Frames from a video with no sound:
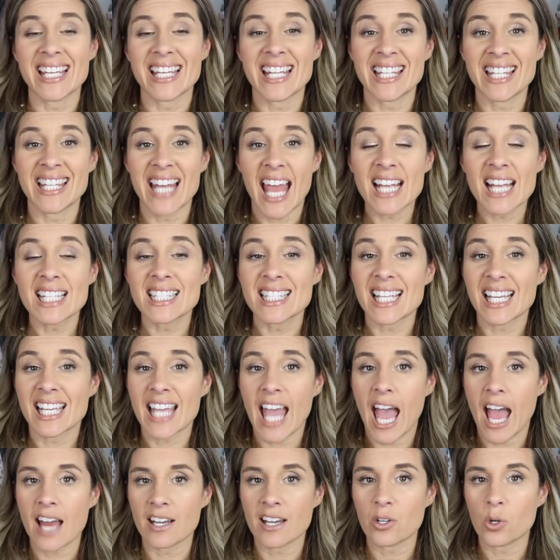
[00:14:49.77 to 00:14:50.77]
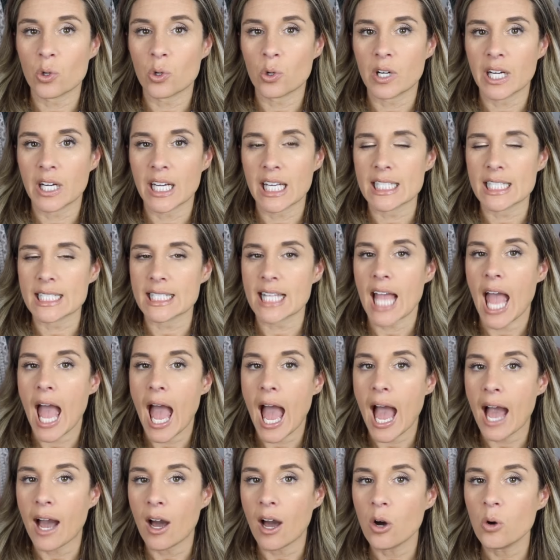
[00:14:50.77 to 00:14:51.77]
the next category is
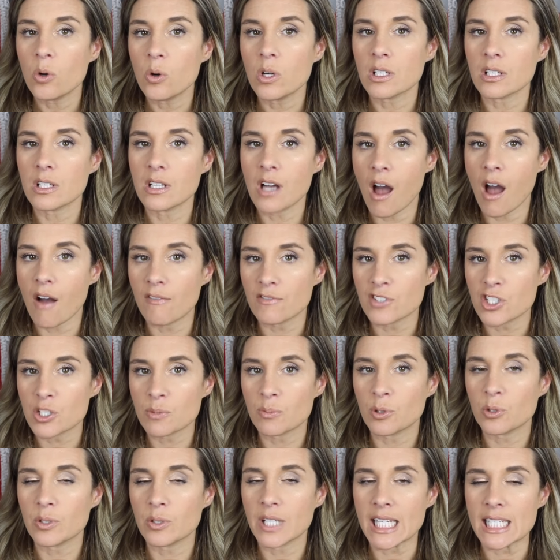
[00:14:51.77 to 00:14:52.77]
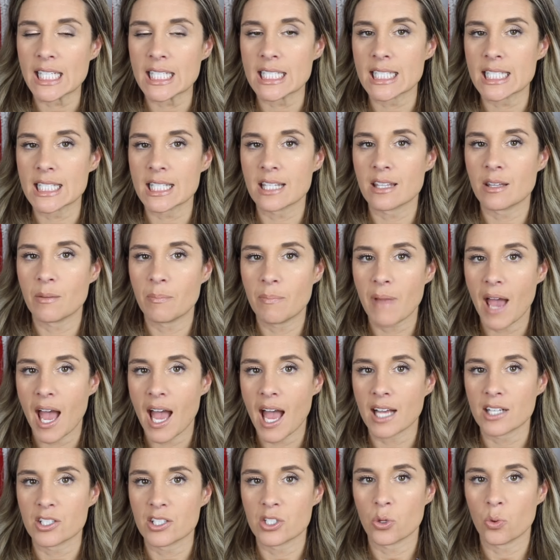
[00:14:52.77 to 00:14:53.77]
how comfortable is the
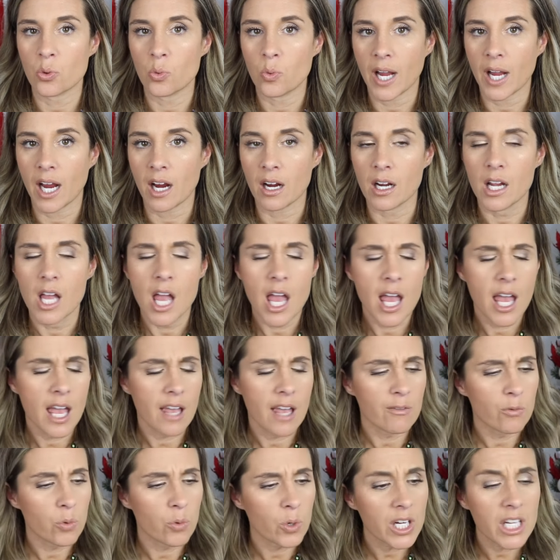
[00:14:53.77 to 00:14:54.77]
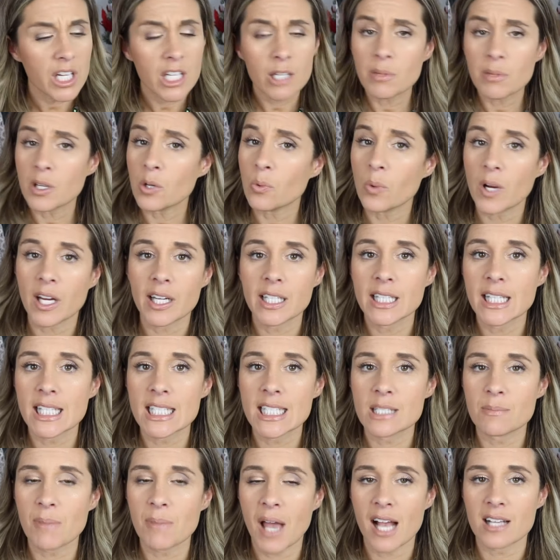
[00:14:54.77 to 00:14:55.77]
bag to wear? If we're gonna be be wearing
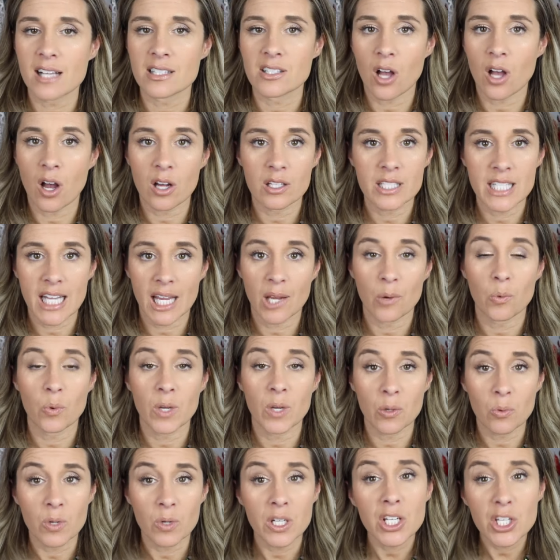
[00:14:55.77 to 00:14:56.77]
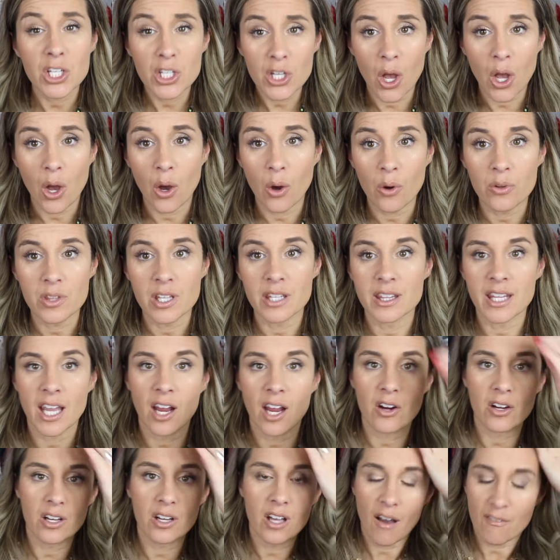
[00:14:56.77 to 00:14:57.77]
these bags all day. We want to know that they
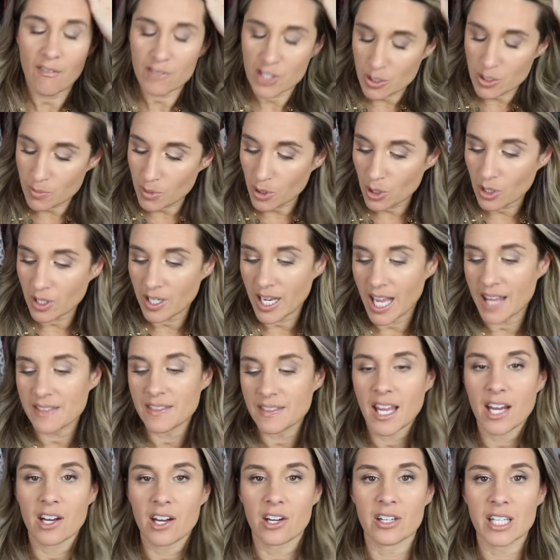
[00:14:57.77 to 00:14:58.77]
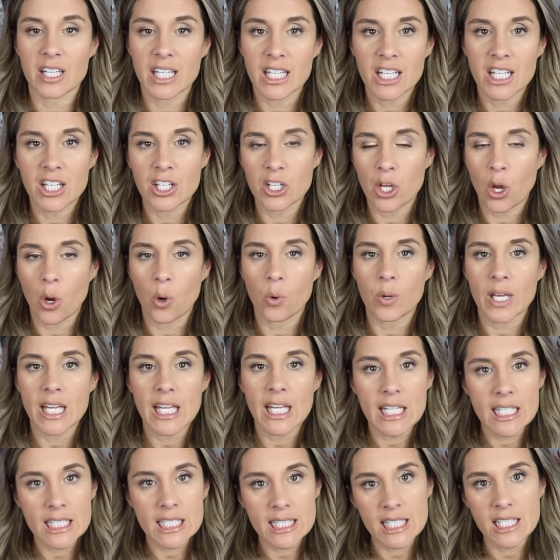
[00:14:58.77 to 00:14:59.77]
are comfortable and they are, you know,
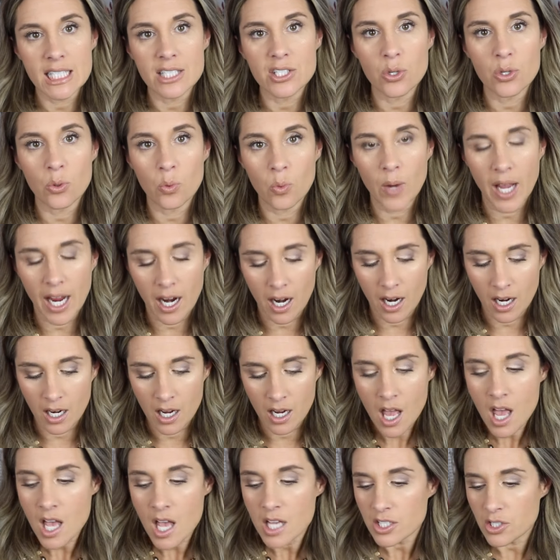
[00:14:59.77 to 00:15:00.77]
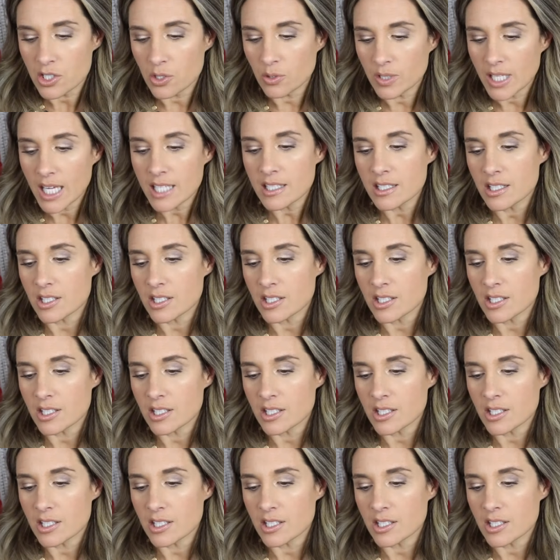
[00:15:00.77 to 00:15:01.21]
easy to wear. So let's